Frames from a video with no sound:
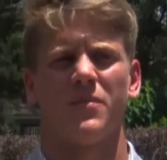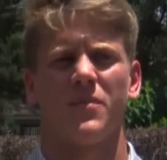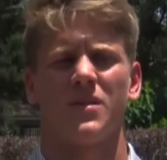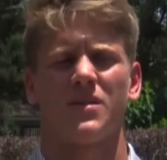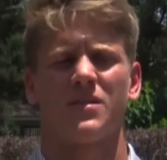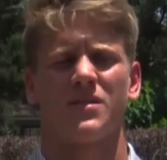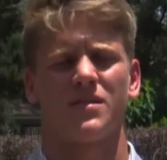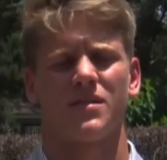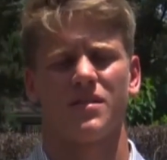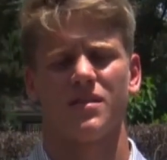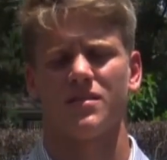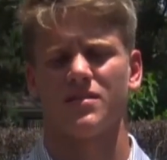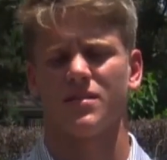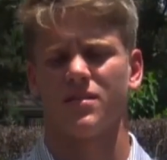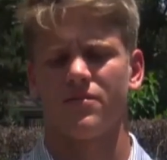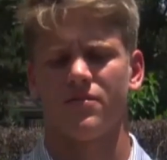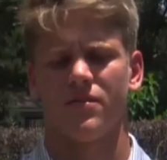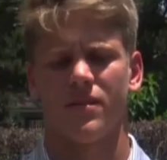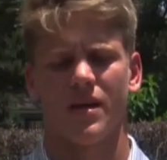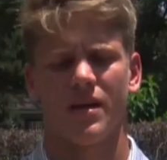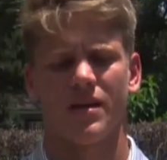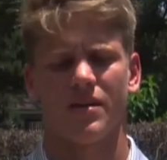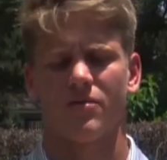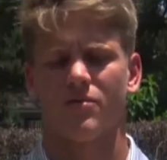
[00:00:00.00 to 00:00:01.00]
It's because if
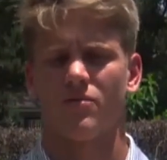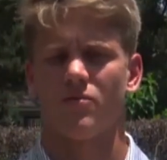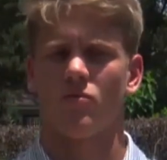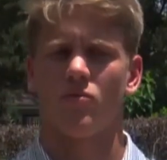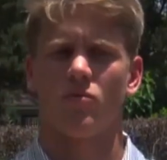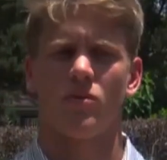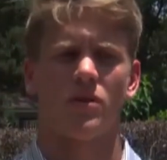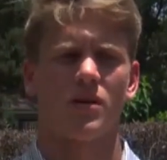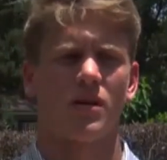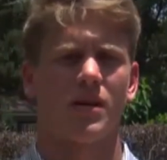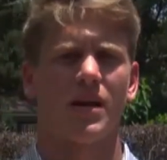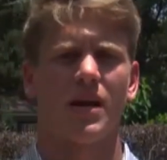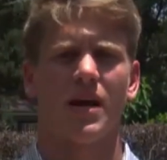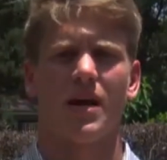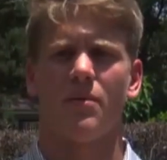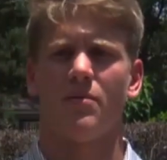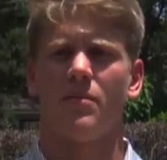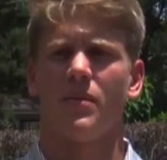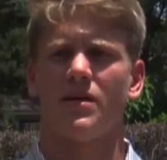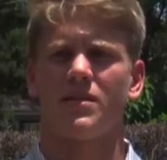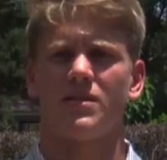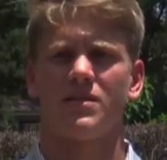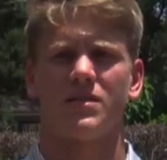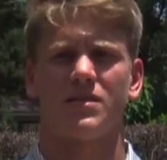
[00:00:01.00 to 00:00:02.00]
like one guy
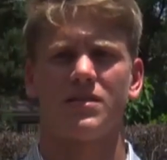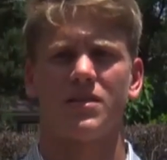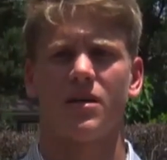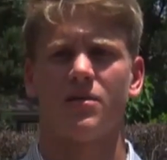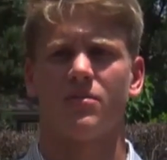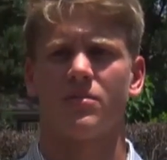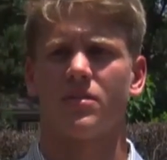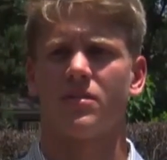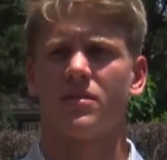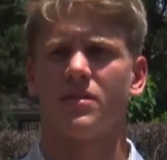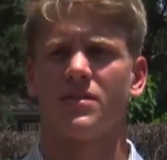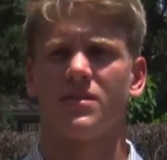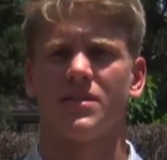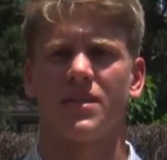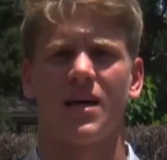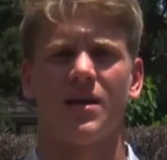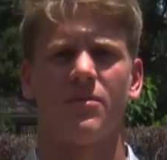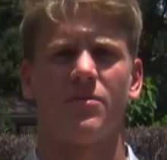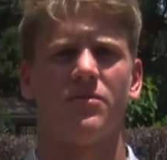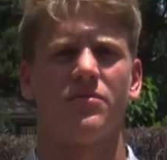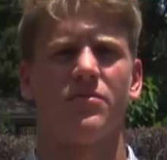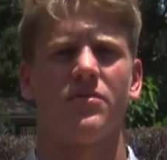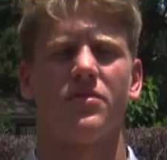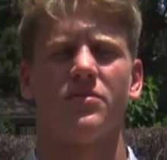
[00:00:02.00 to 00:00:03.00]
messes up their
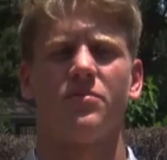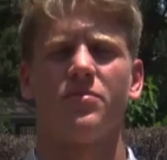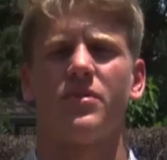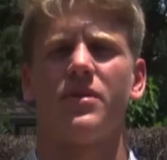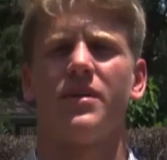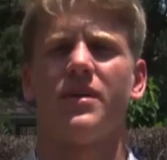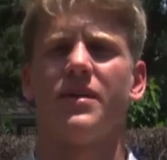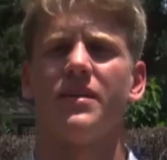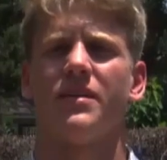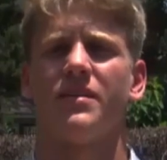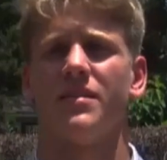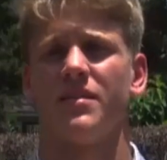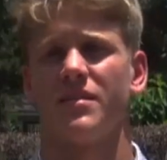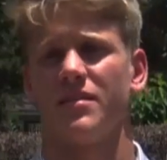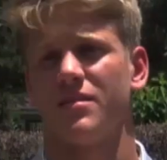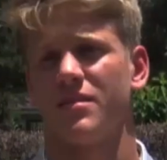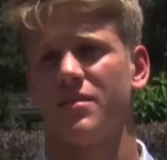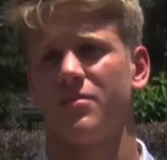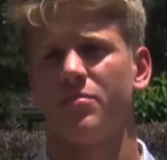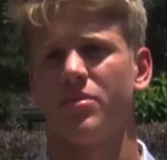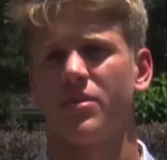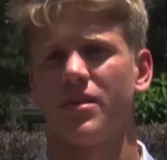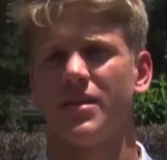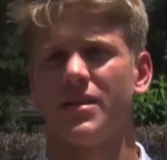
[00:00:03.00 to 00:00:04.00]
assignment for the play, that
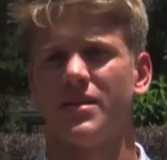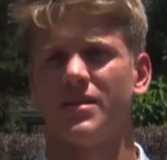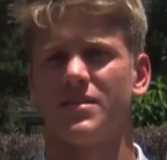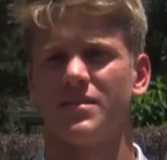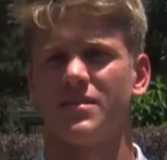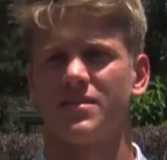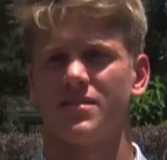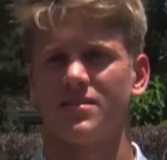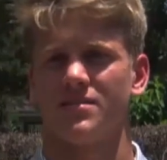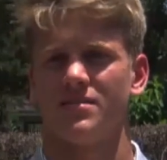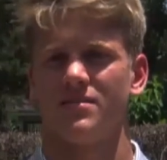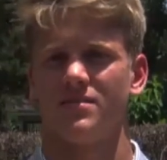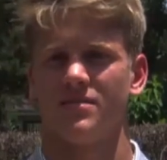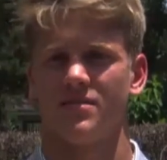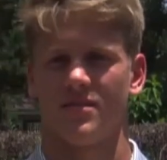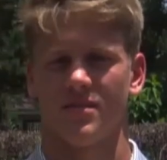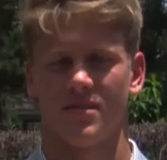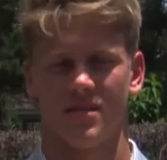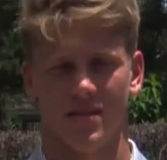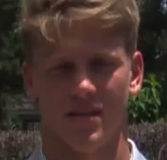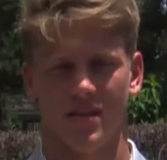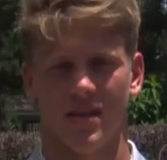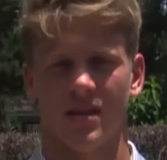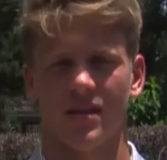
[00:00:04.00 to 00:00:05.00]
the plays
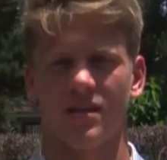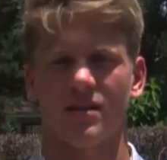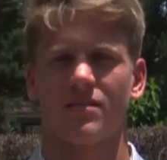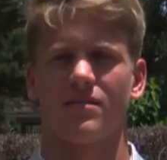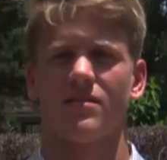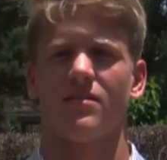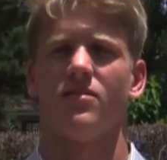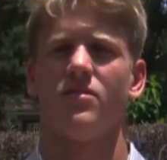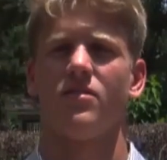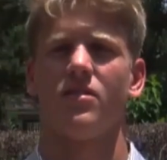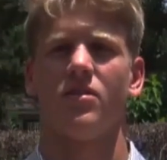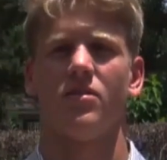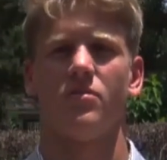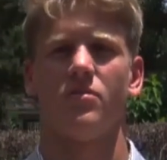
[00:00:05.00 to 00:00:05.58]
can